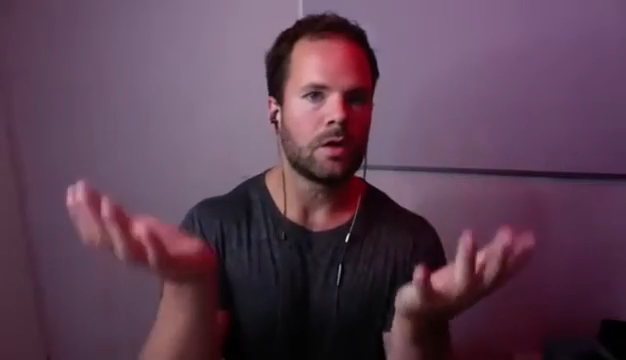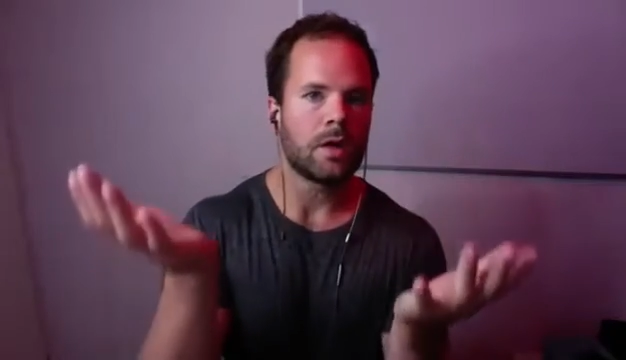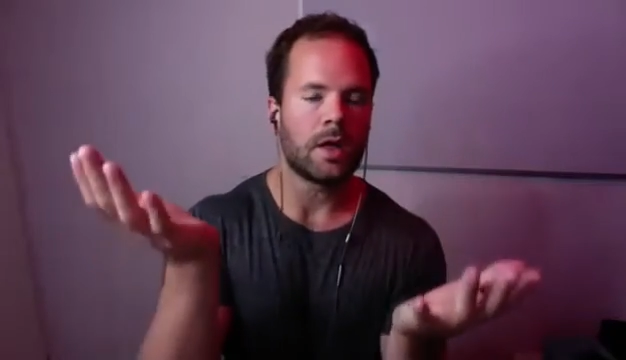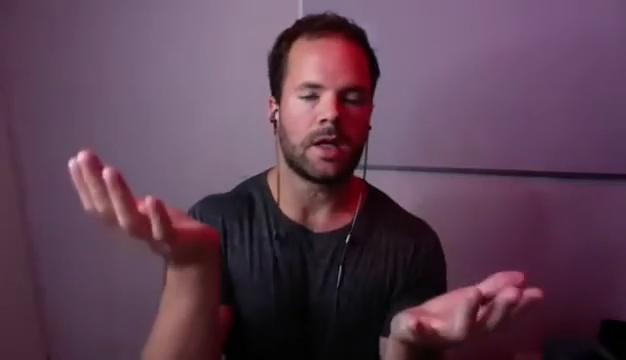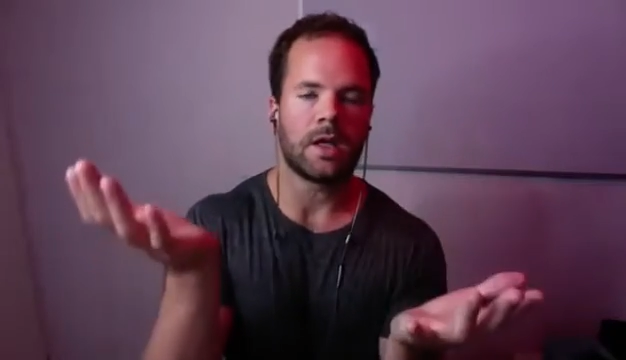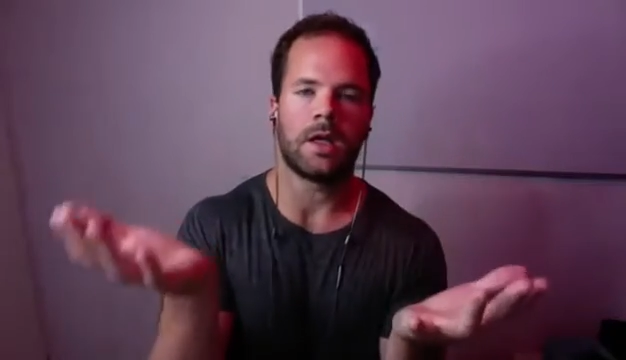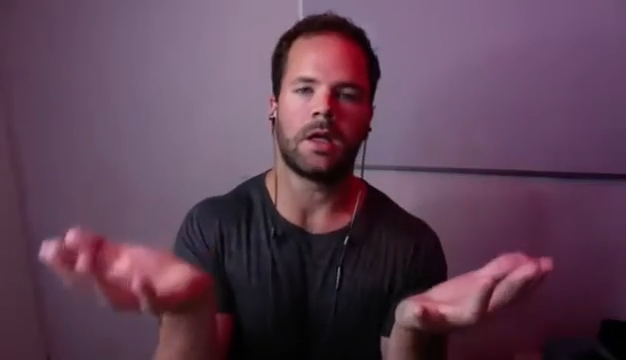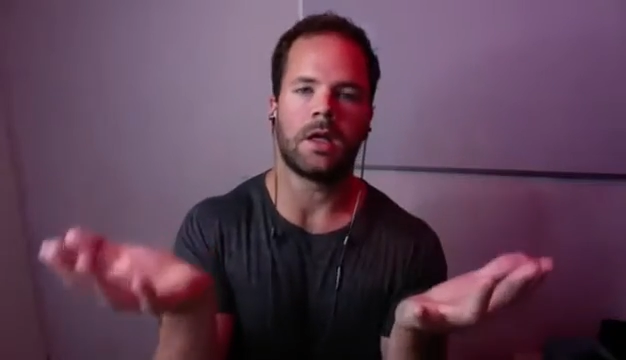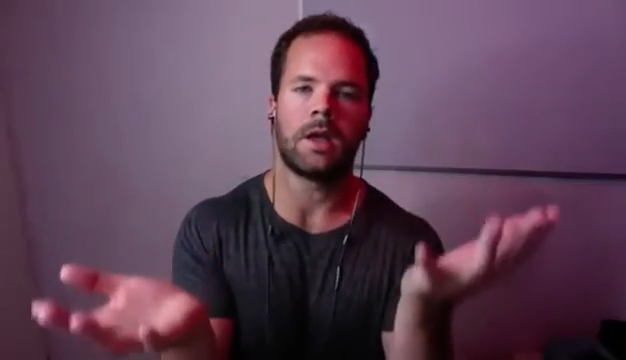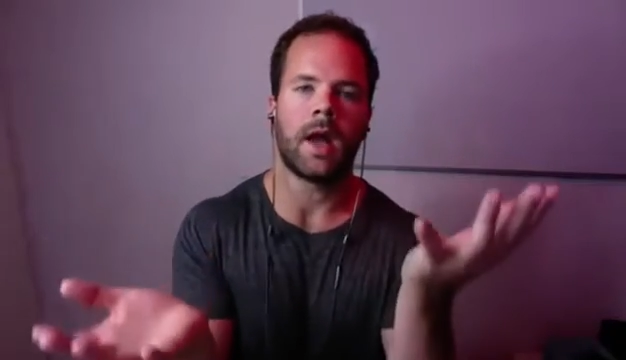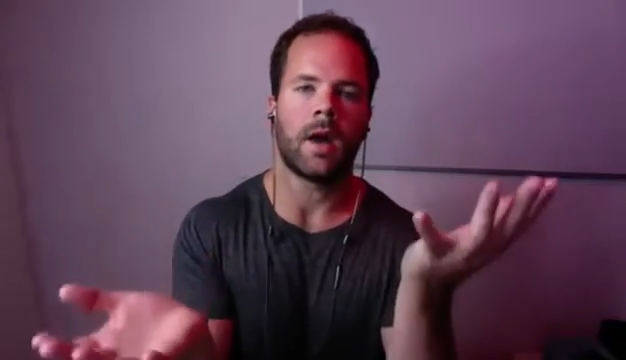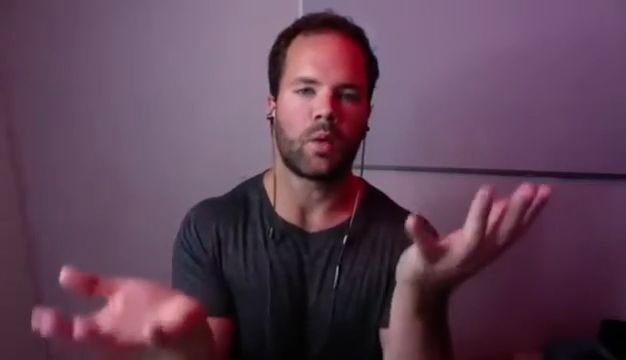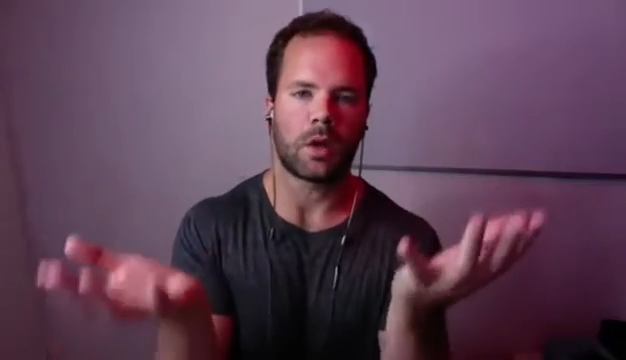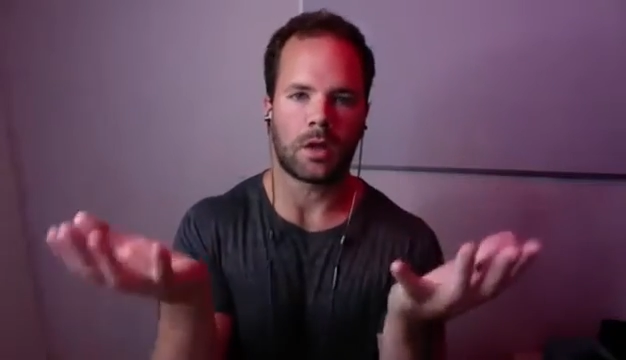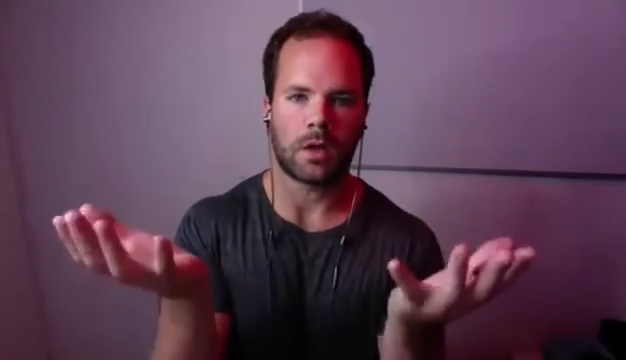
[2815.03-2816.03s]
in a
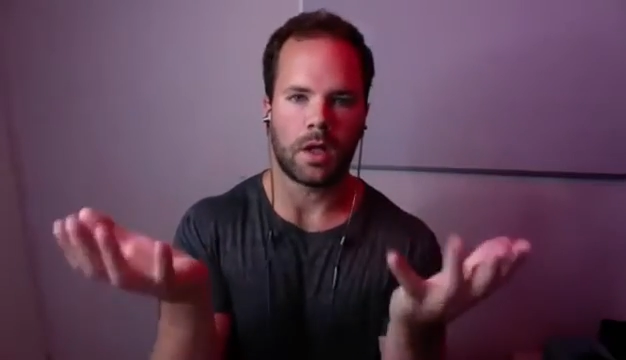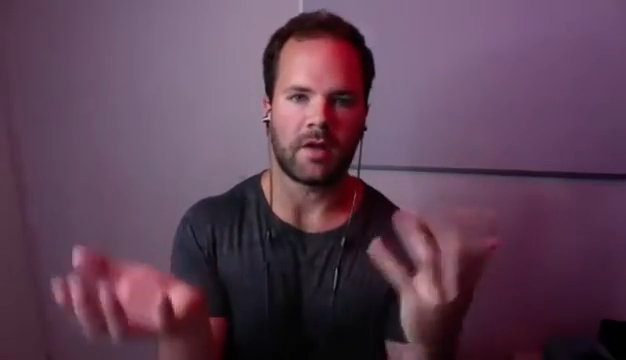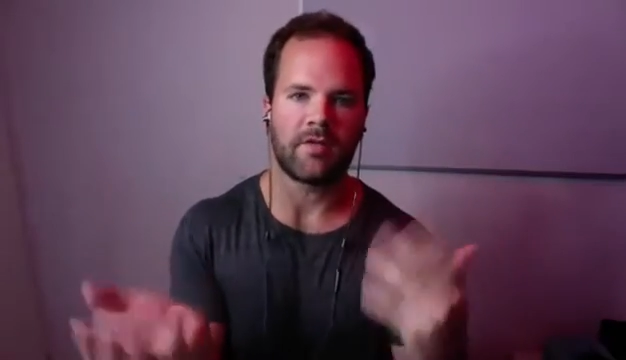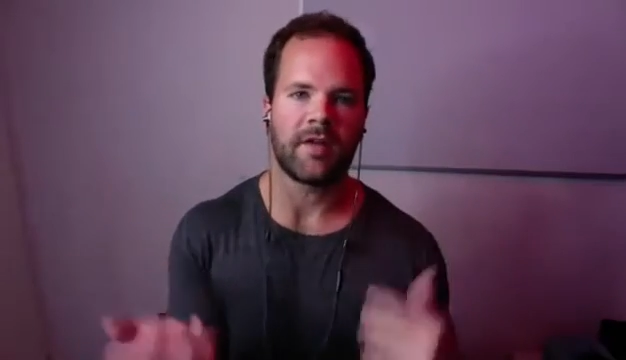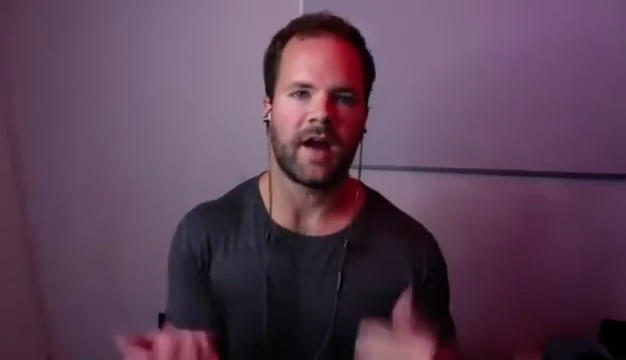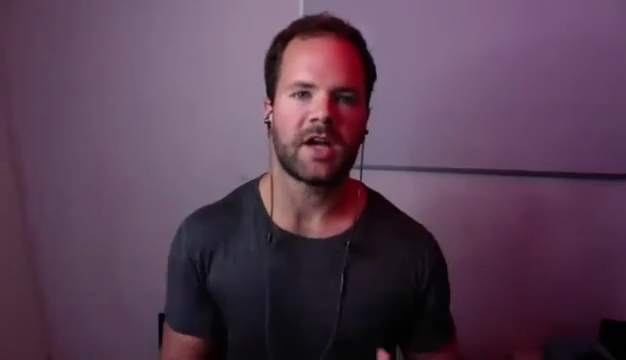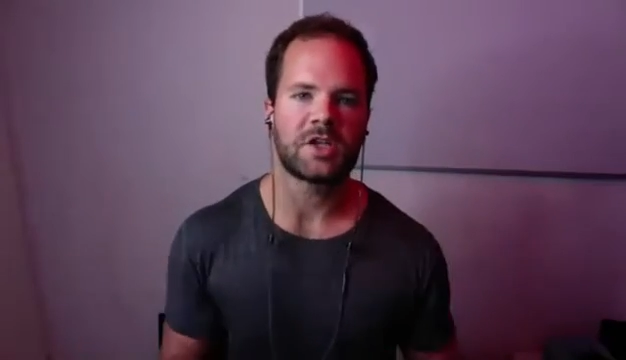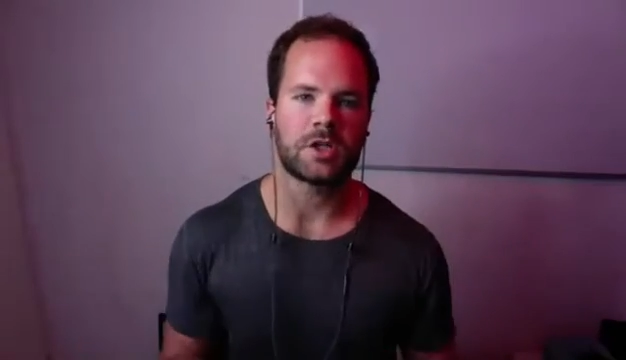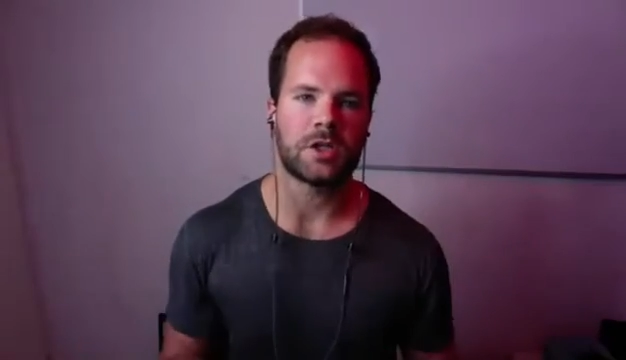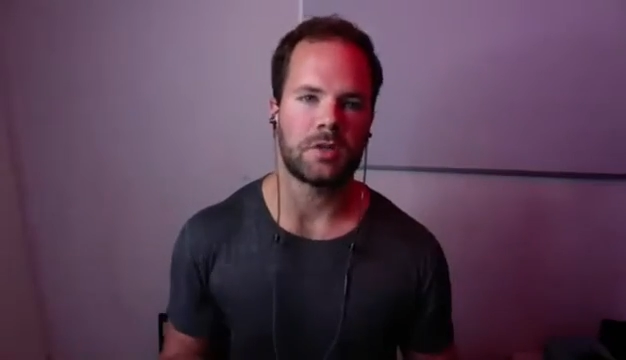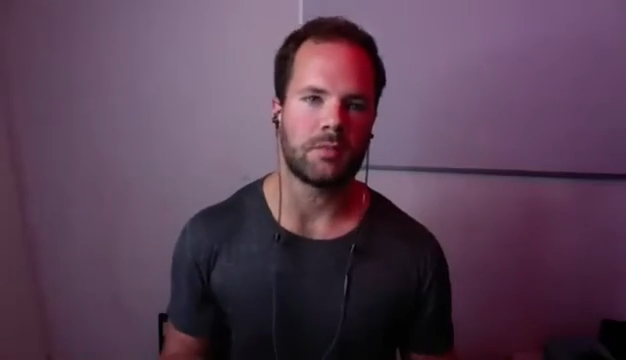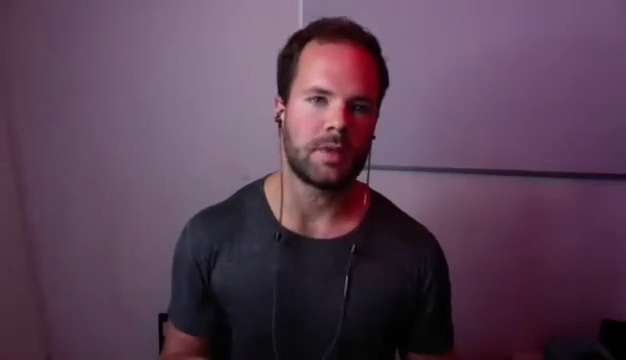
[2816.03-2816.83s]
network-like fashion